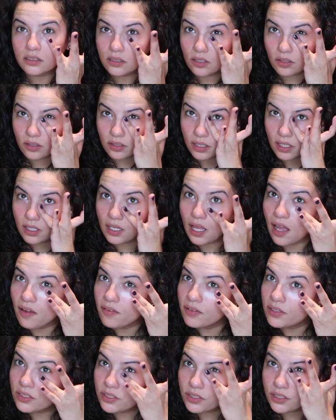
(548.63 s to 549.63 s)
So the
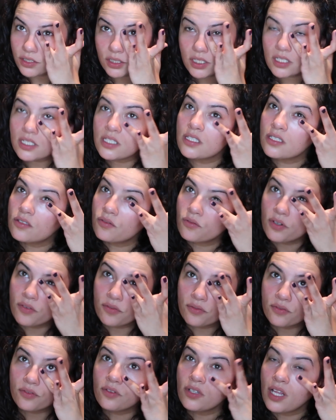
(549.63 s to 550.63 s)
lavender just
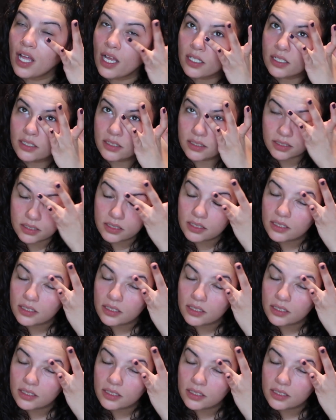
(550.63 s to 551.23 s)
reflects